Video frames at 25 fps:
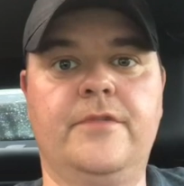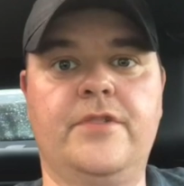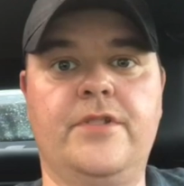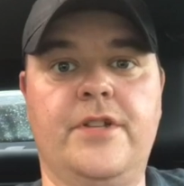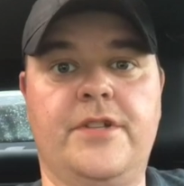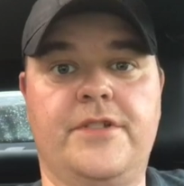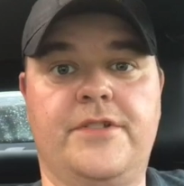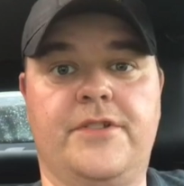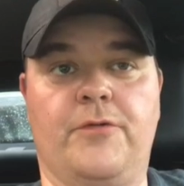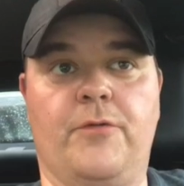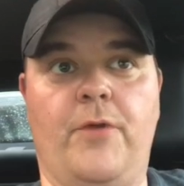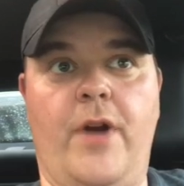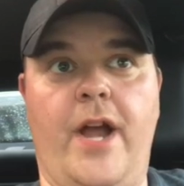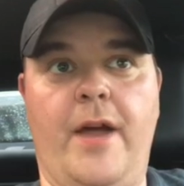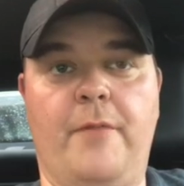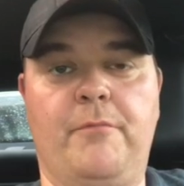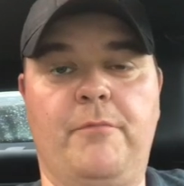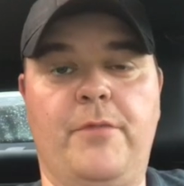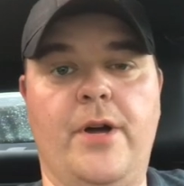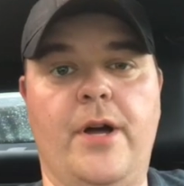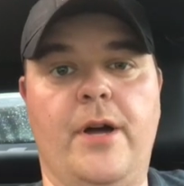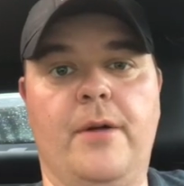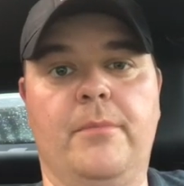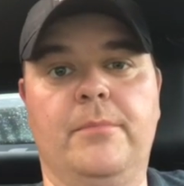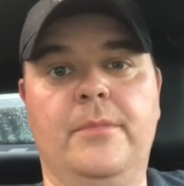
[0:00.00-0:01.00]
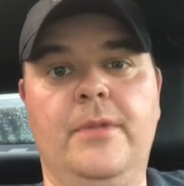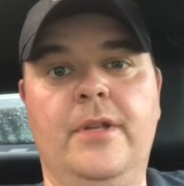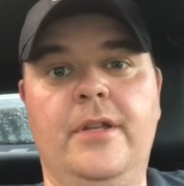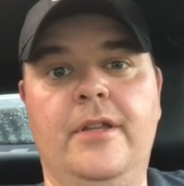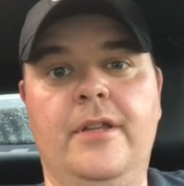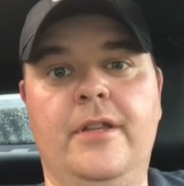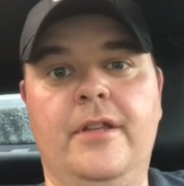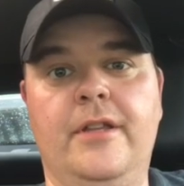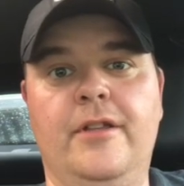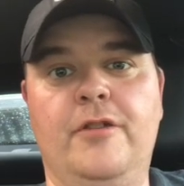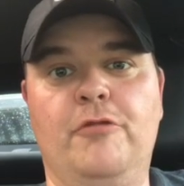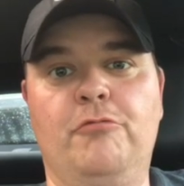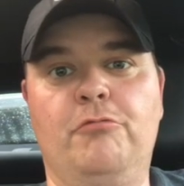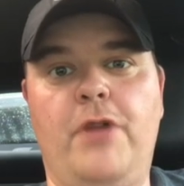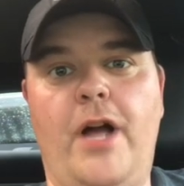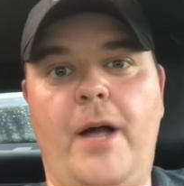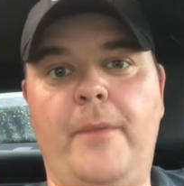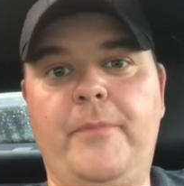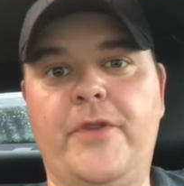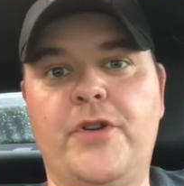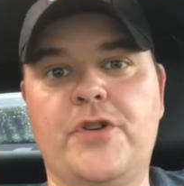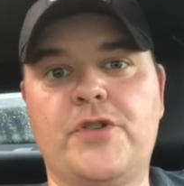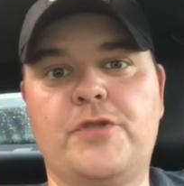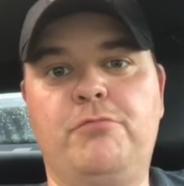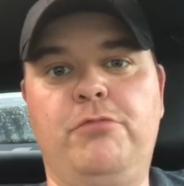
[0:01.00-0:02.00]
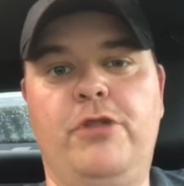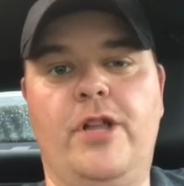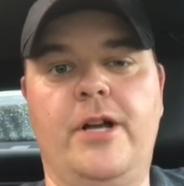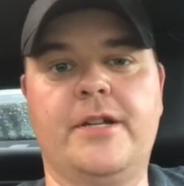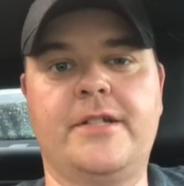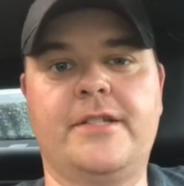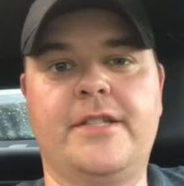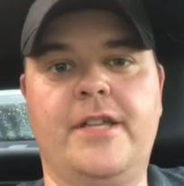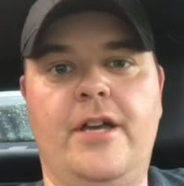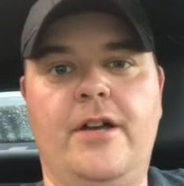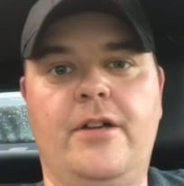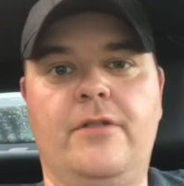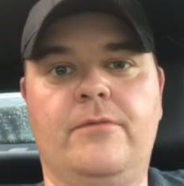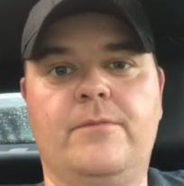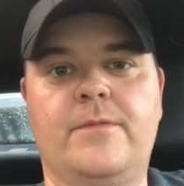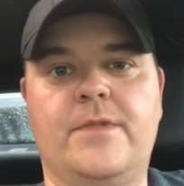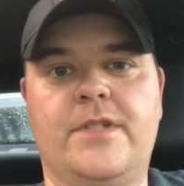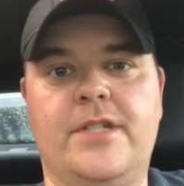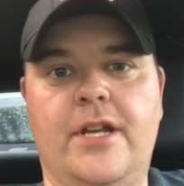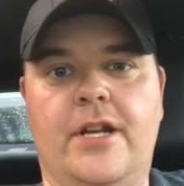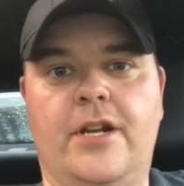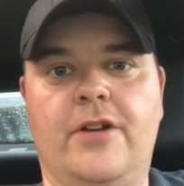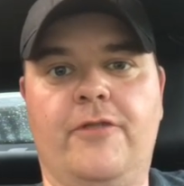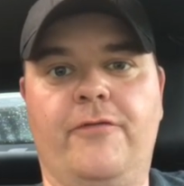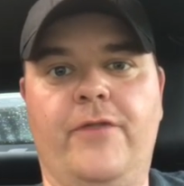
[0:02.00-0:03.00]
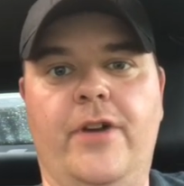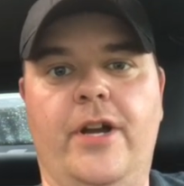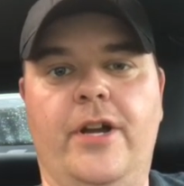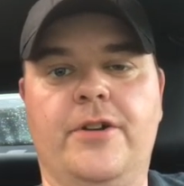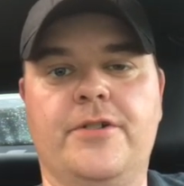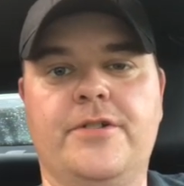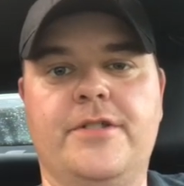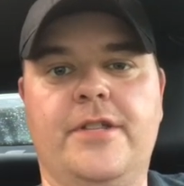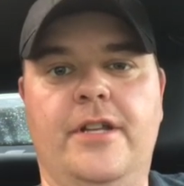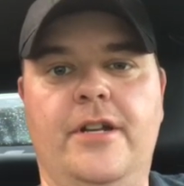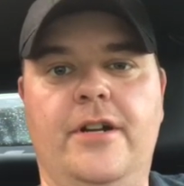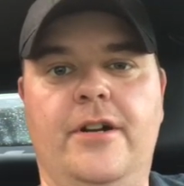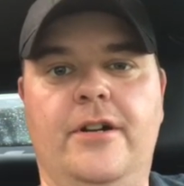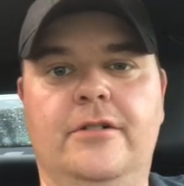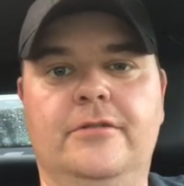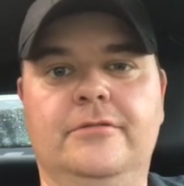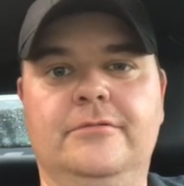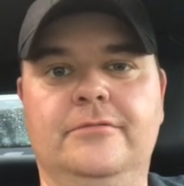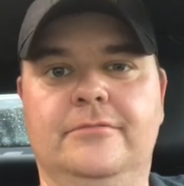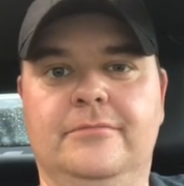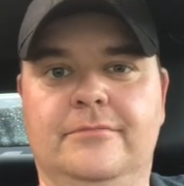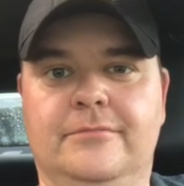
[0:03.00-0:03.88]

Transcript: just to wrap up, pop those plugs out, stick your fingers in there.